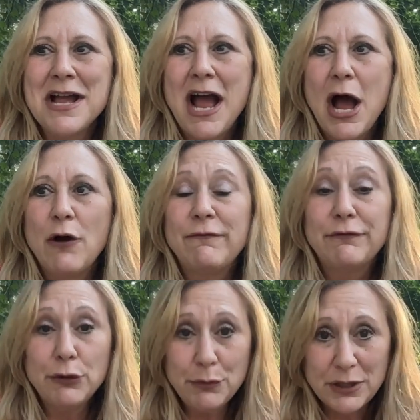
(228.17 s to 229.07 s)
how
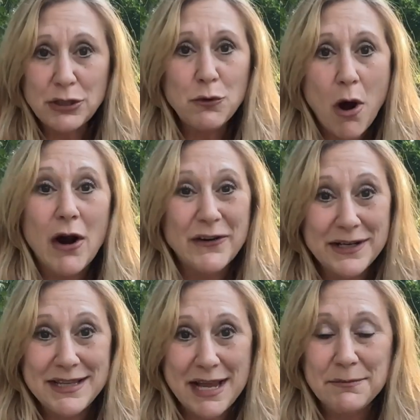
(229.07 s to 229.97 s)
fluent you are
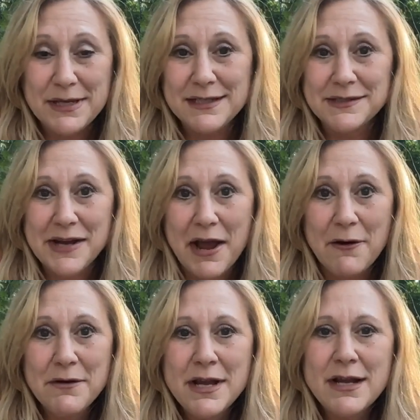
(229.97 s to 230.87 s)
in that piece now,